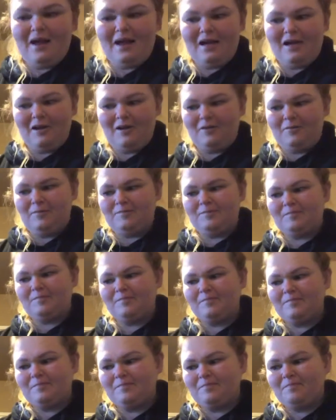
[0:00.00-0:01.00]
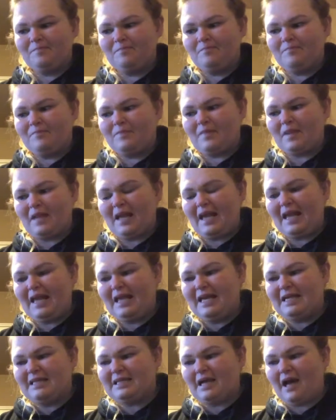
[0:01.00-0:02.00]
Um,
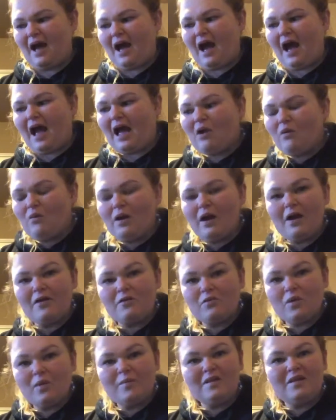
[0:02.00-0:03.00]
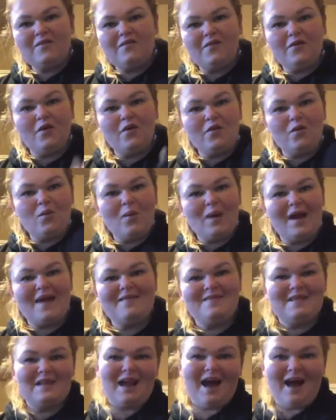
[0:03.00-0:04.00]
and I want other women to feel the
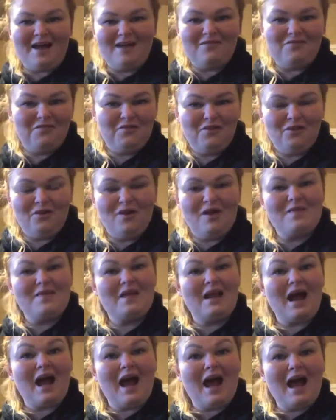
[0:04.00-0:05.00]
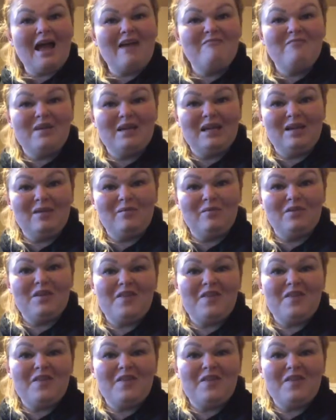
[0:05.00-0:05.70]
way that I feel and that I have been able,